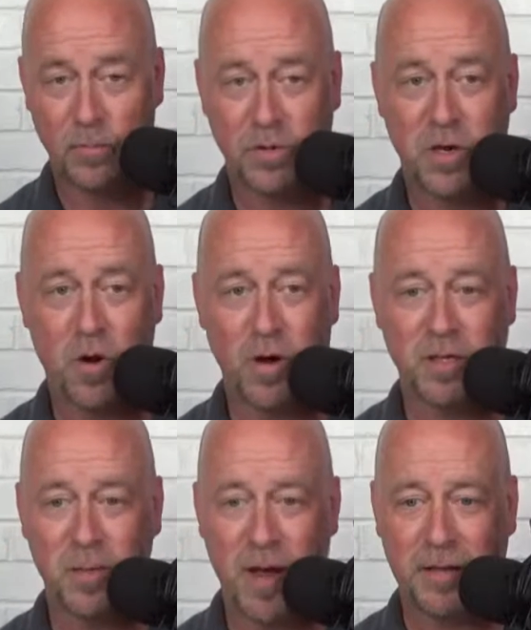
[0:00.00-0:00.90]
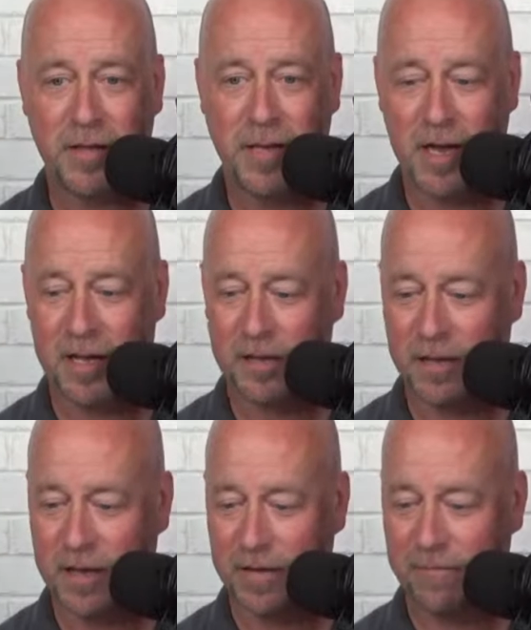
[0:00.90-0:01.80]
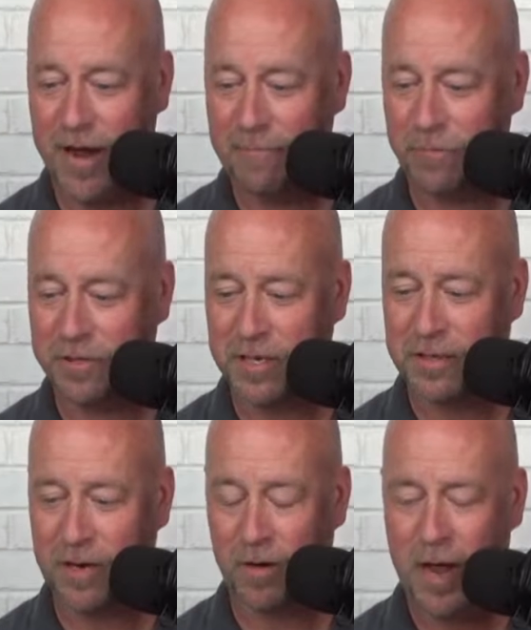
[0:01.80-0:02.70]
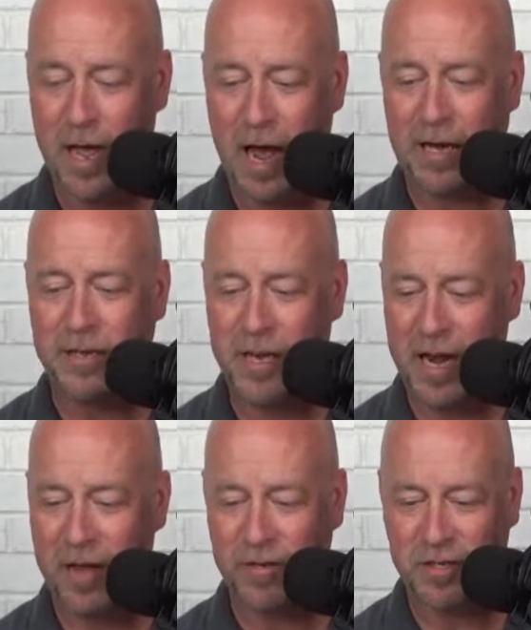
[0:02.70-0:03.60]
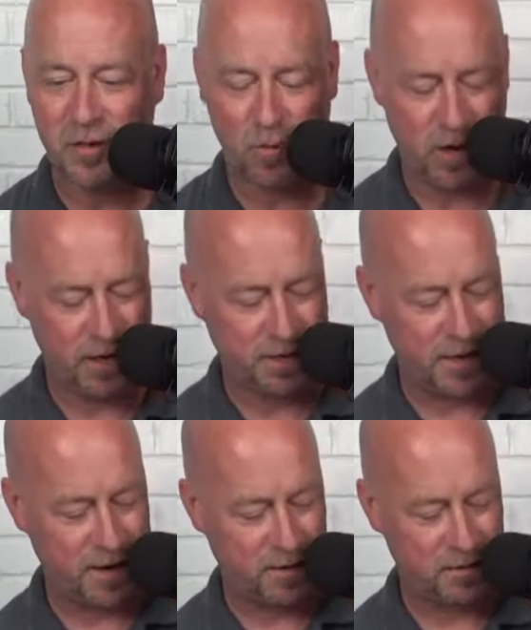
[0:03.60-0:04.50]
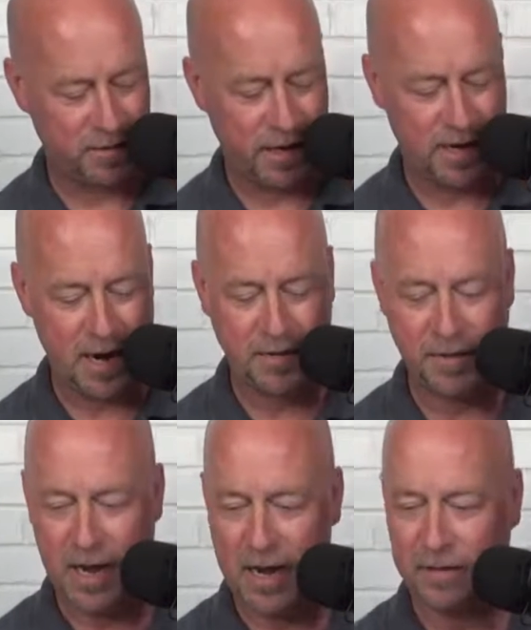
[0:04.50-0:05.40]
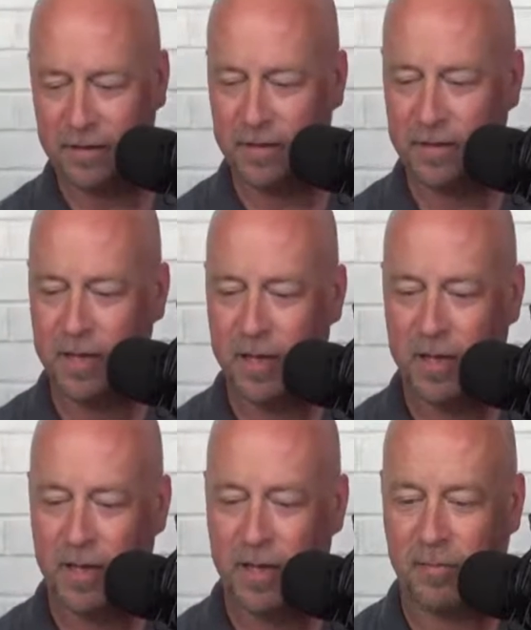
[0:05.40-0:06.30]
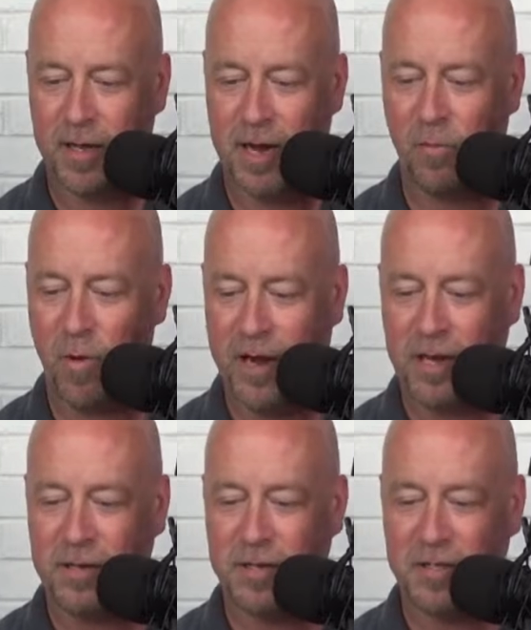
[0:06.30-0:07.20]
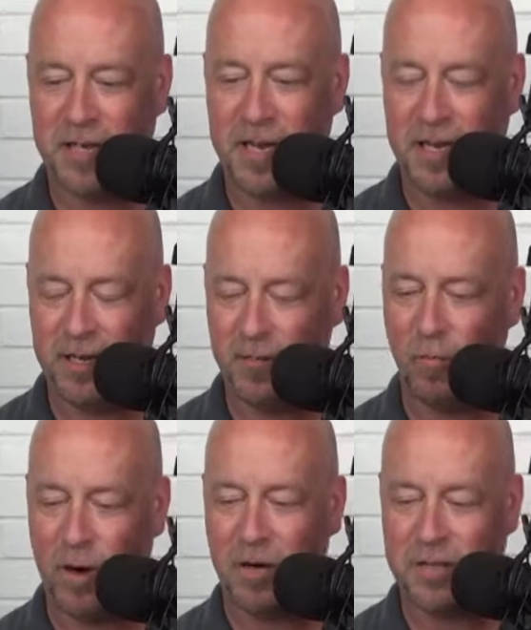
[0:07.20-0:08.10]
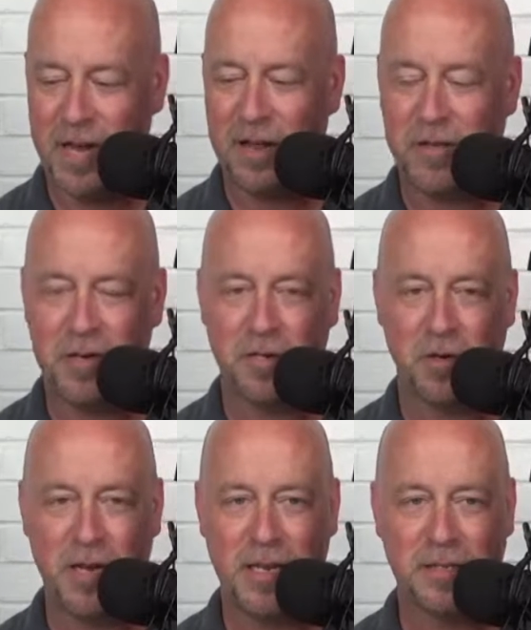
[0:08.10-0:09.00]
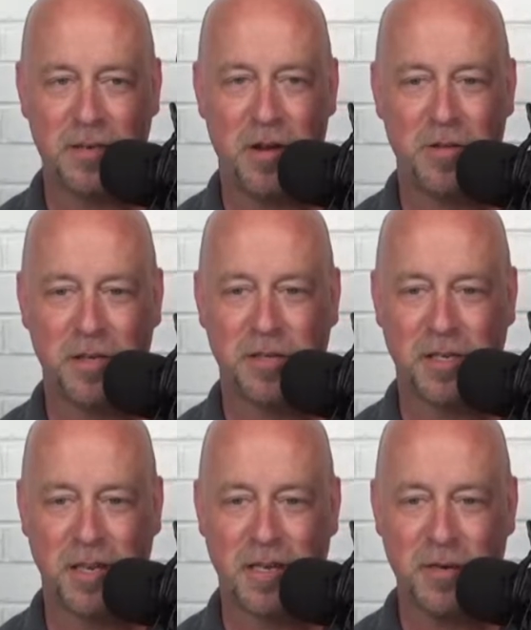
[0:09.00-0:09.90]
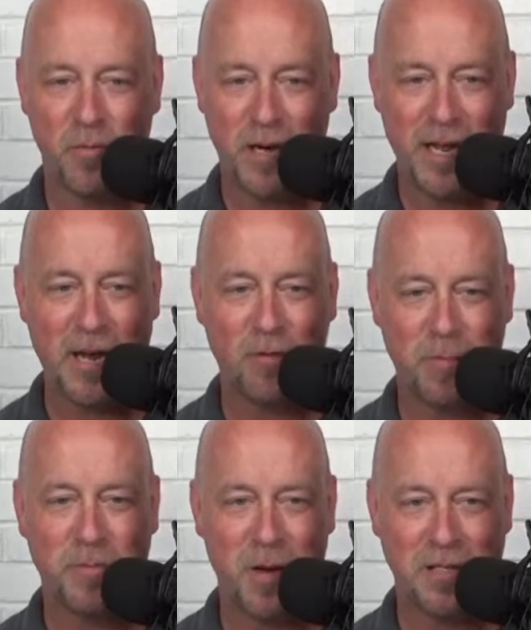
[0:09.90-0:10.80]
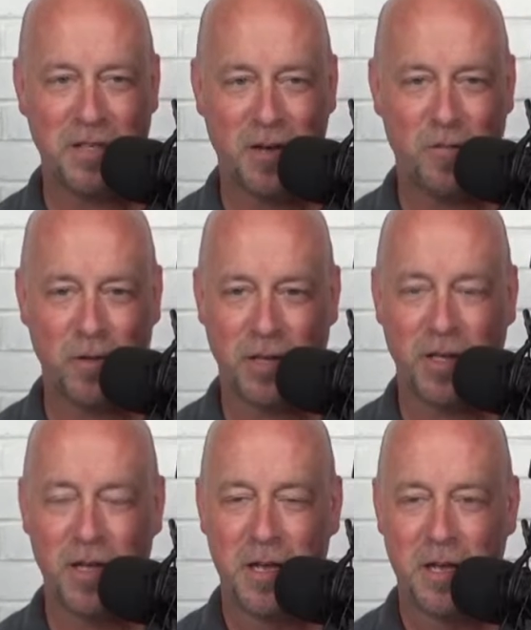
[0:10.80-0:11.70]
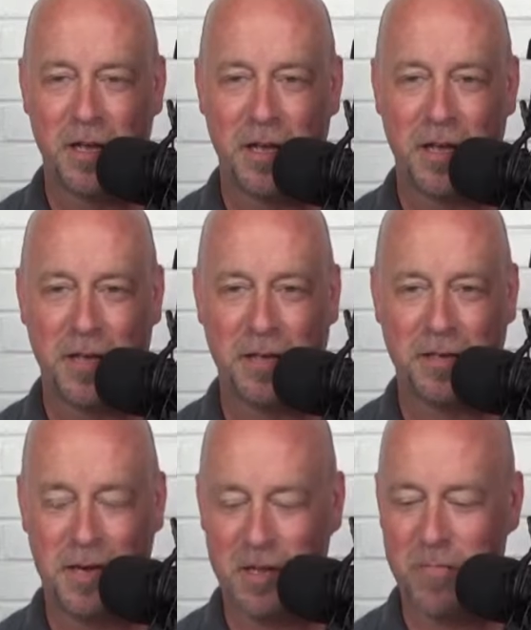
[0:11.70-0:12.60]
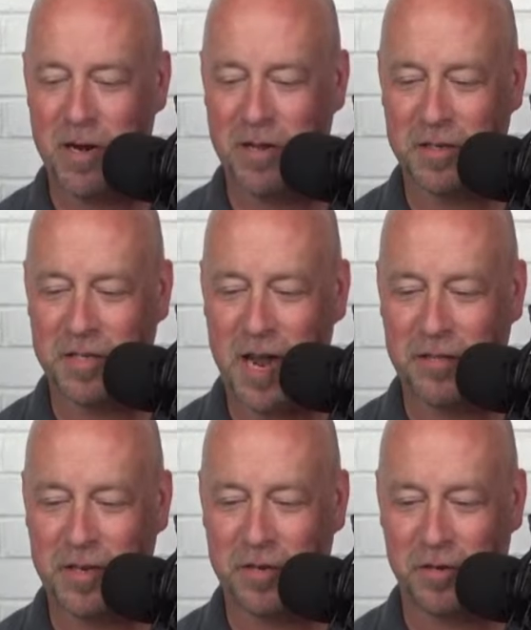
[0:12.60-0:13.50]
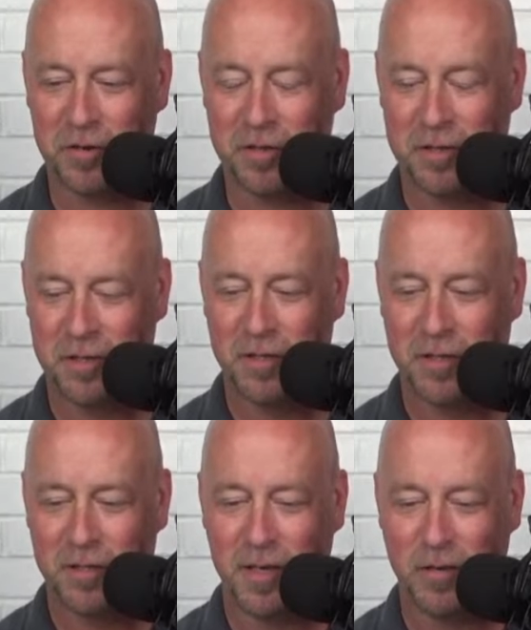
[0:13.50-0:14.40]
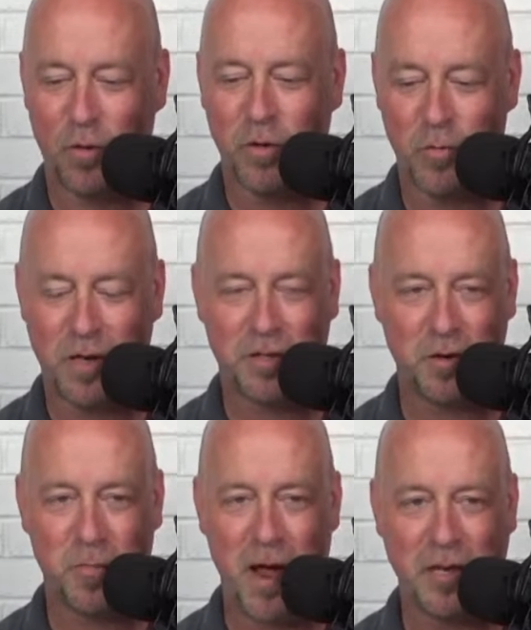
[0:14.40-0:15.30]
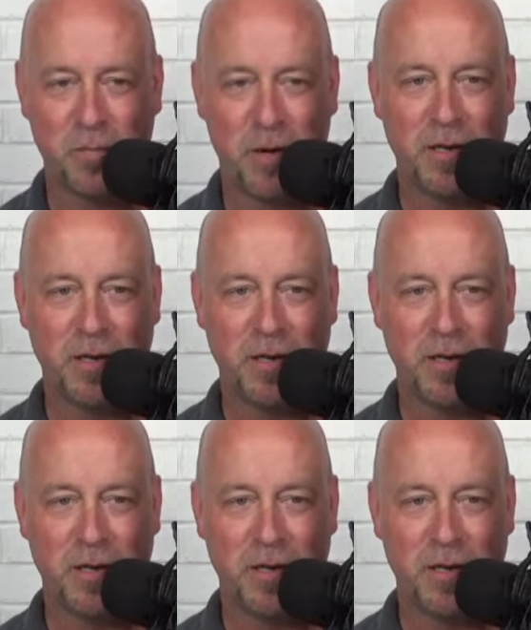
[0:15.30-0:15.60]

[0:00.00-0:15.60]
Was curious about the 5% there. I did have a story to tell, and I'm kind of waiting to see where Southeastern is in all this because I didn't want to interrupt myself with in the middle of the Southeastern Northwestern match.